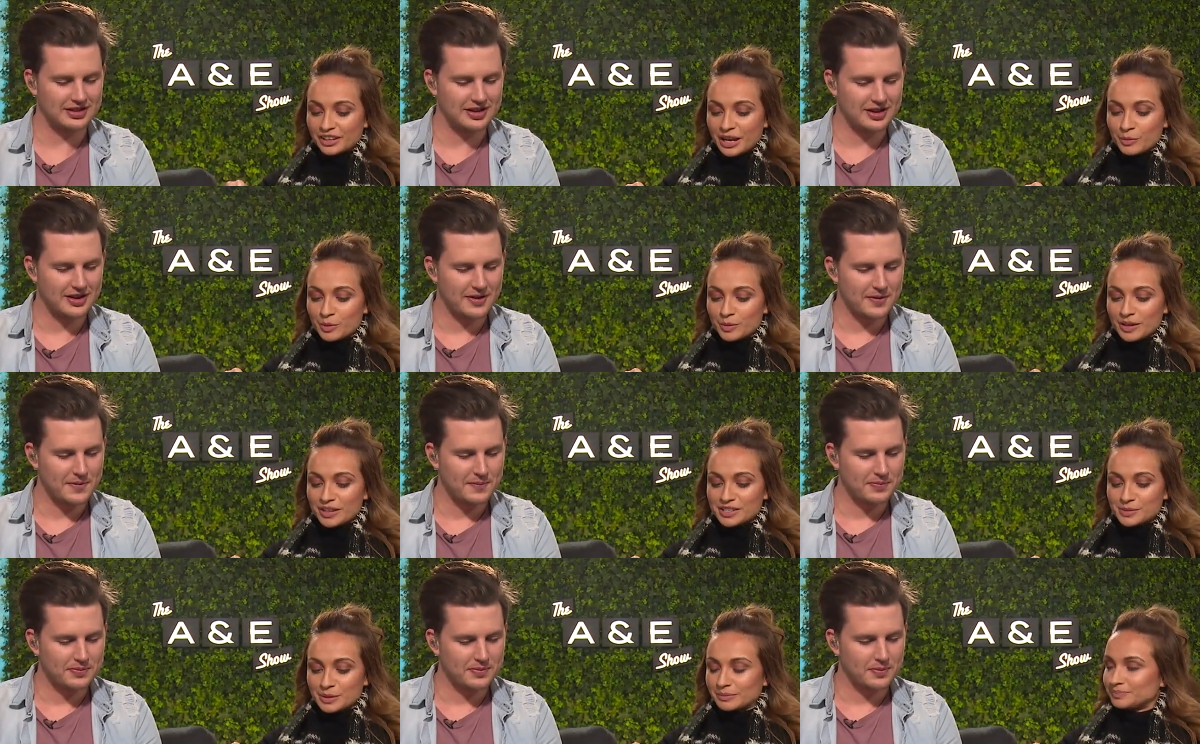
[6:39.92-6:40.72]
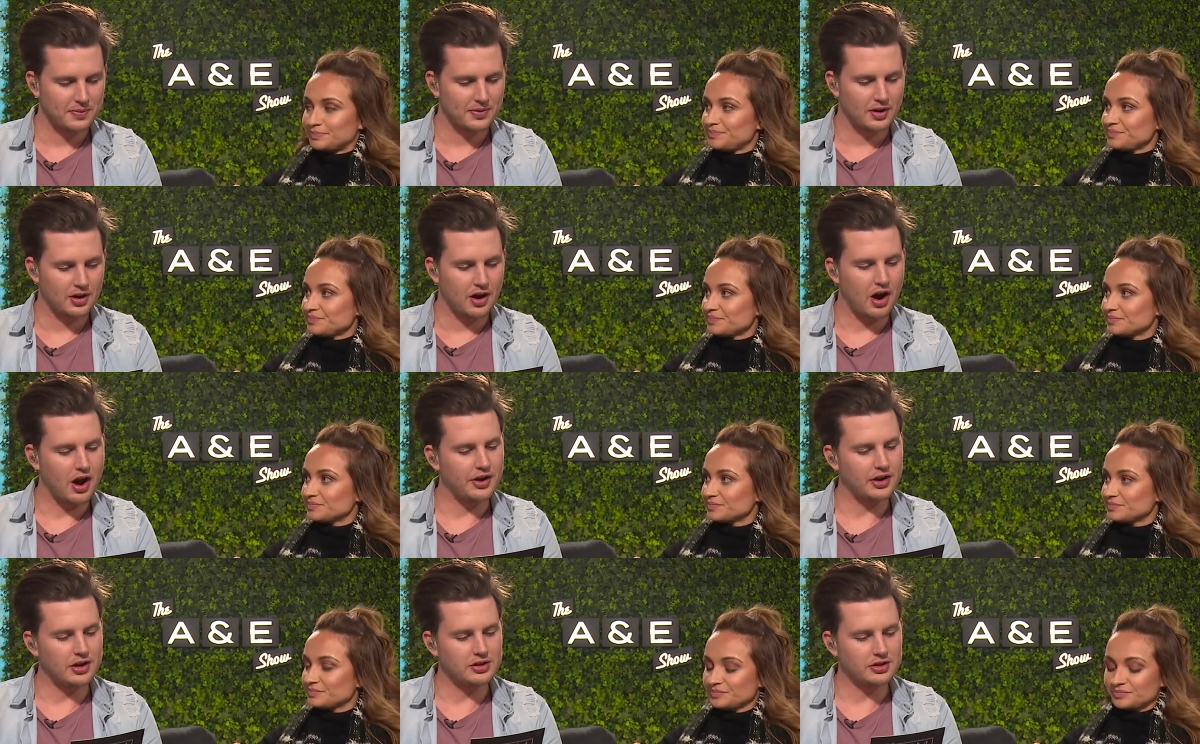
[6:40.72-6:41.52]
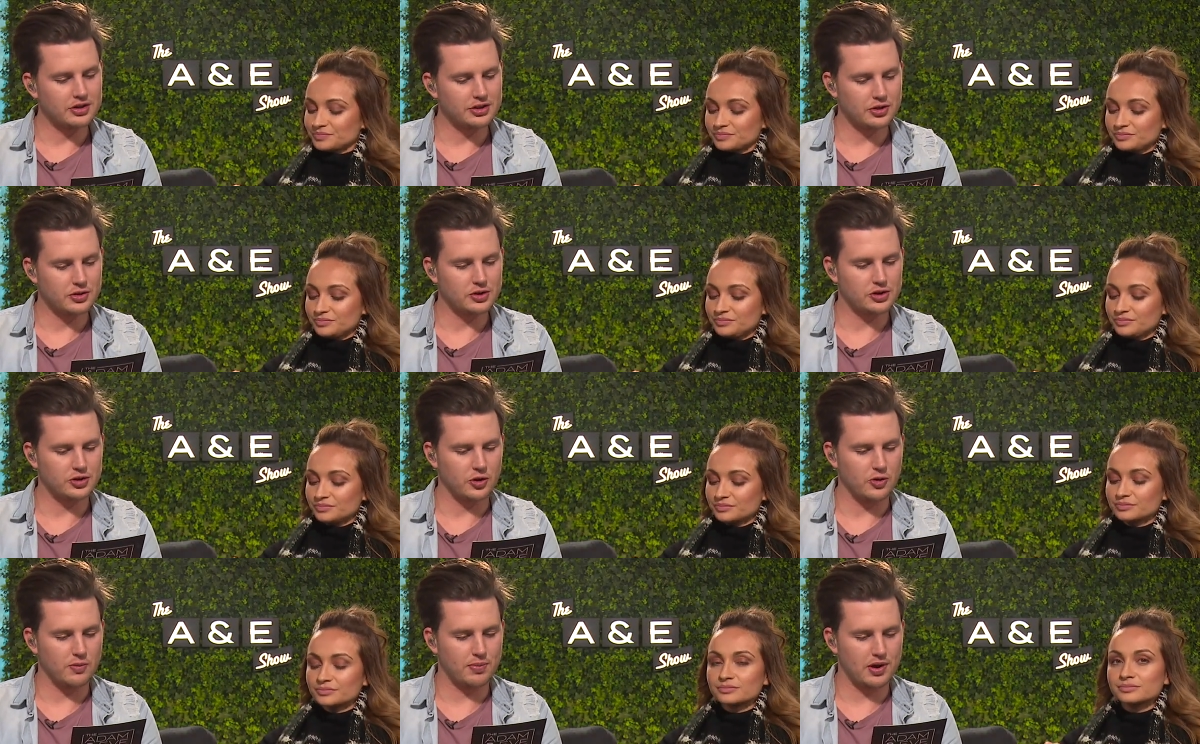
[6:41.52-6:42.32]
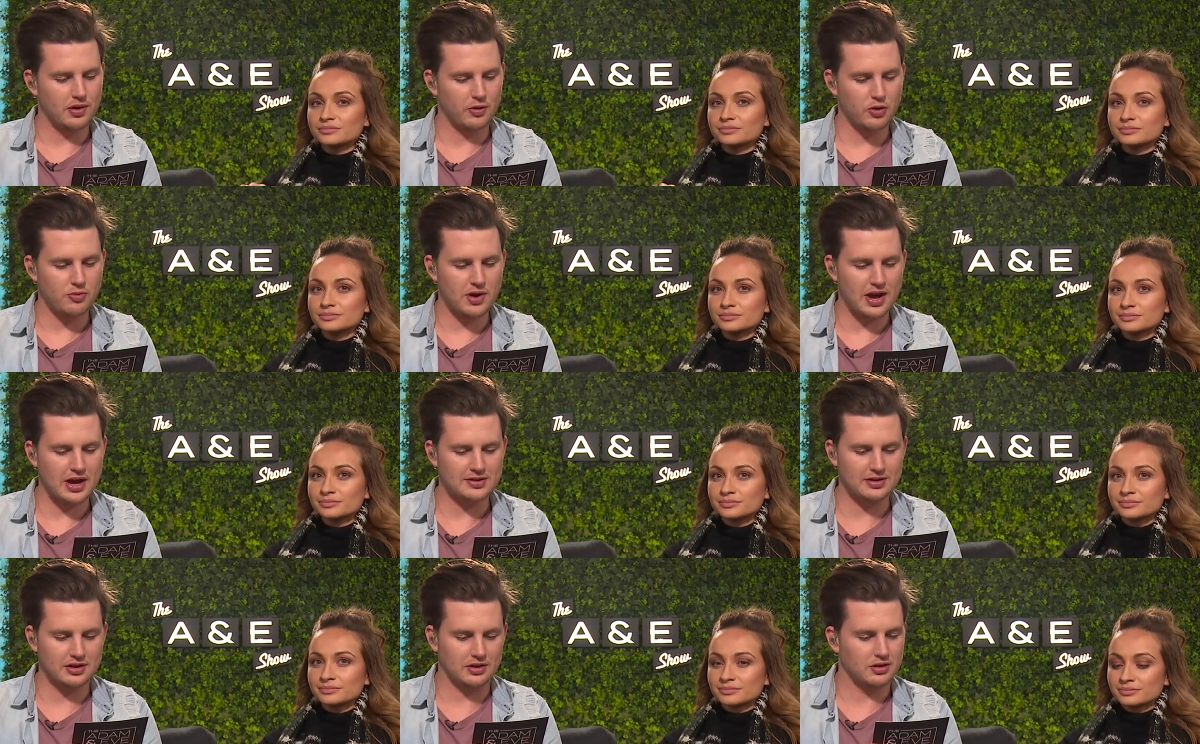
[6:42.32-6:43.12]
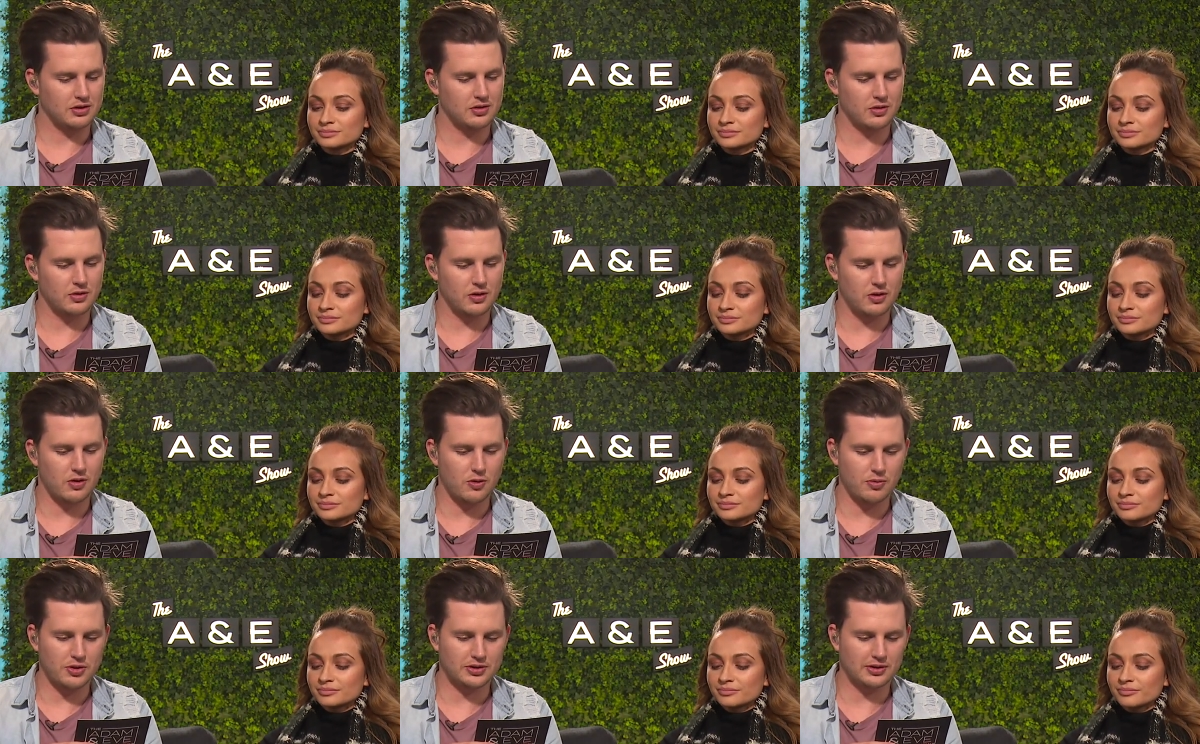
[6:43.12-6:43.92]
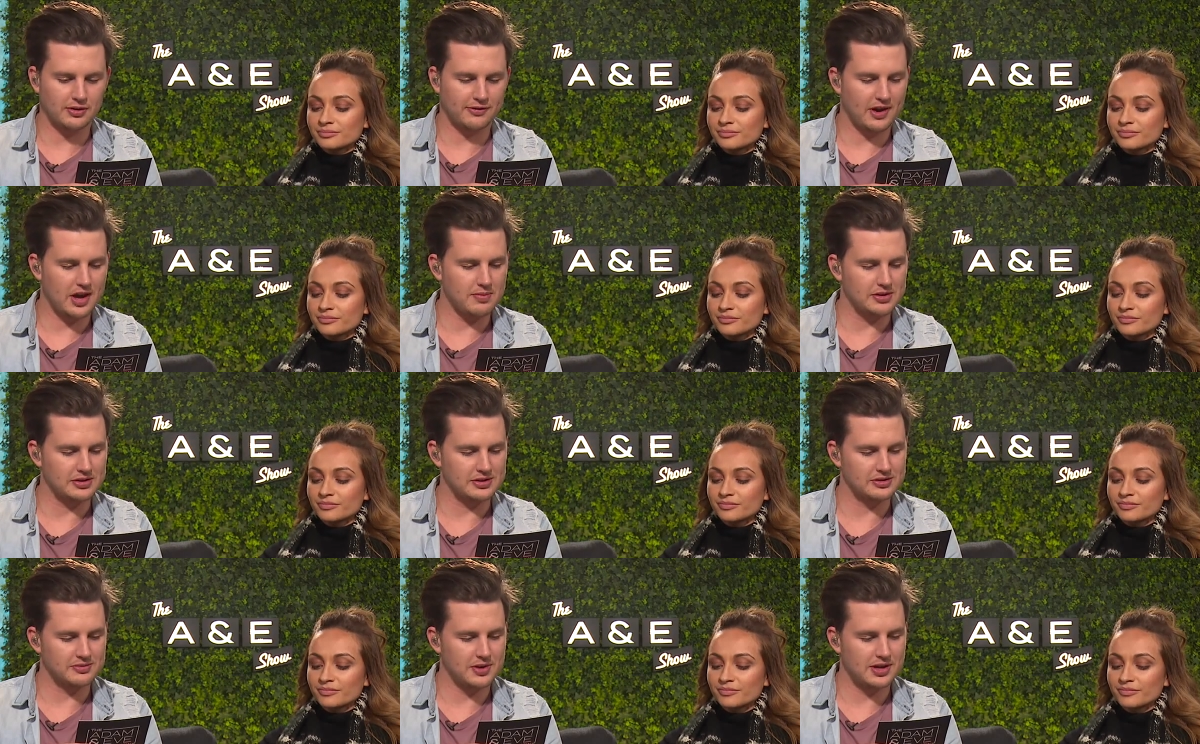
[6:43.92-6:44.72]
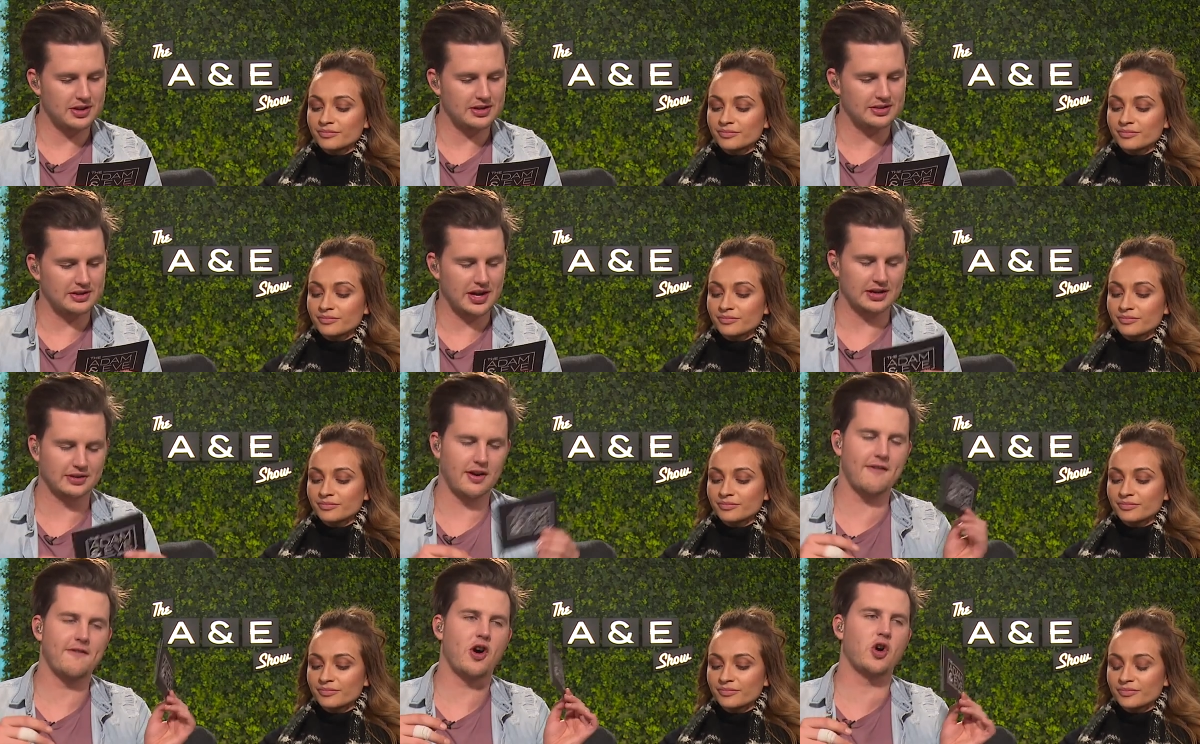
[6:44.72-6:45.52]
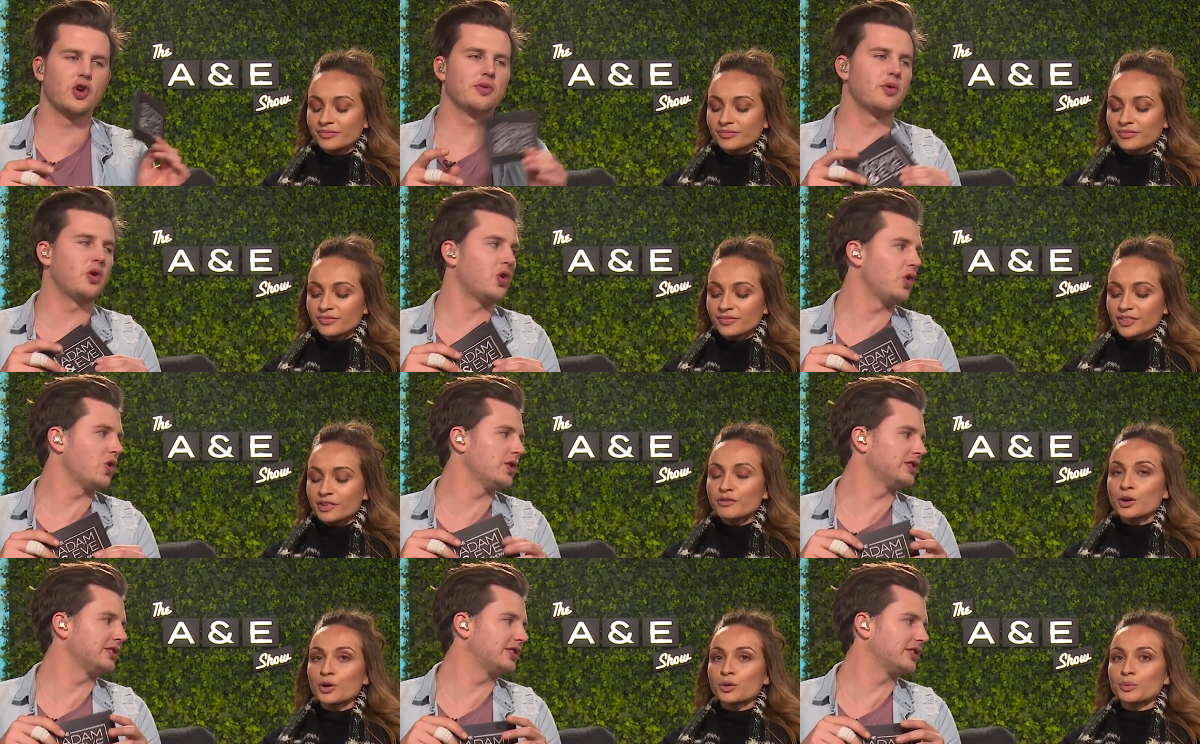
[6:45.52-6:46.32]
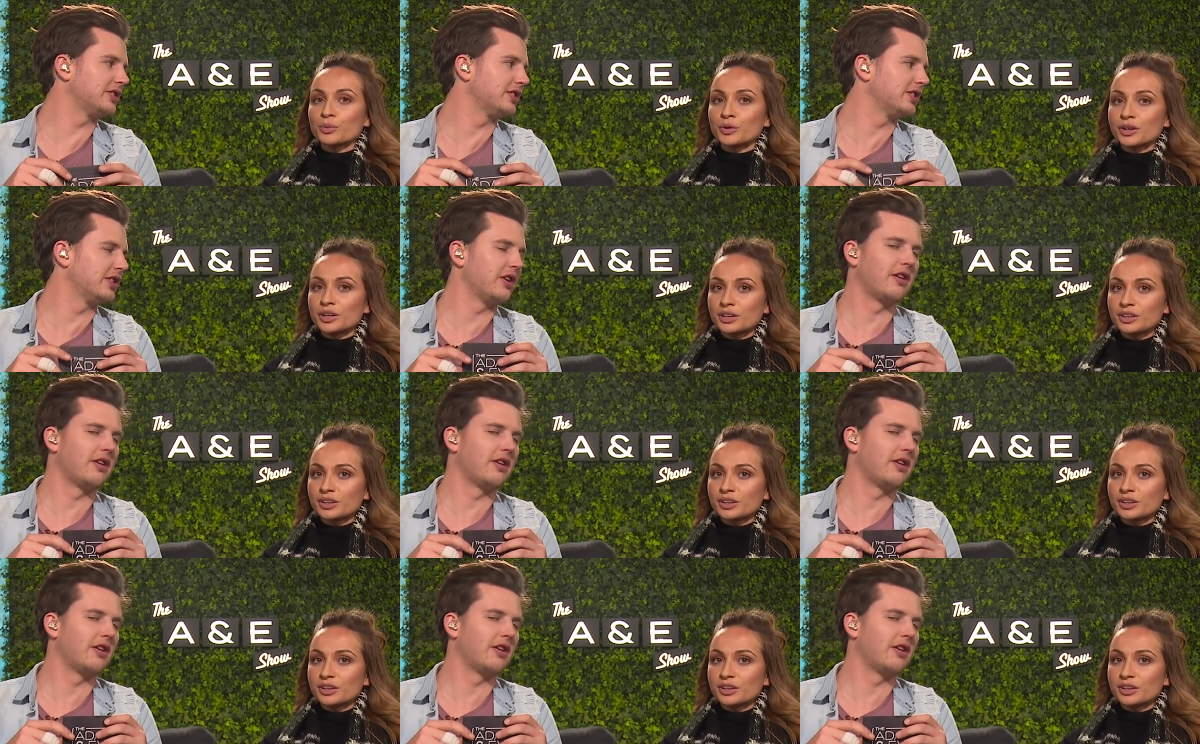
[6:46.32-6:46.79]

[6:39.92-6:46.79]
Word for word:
Speaker 1: Okay, what about this one? I'd introduce you, but rumour has it, you're almost as famous as me these days. Voldemort.
Speaker 2: Voldemort.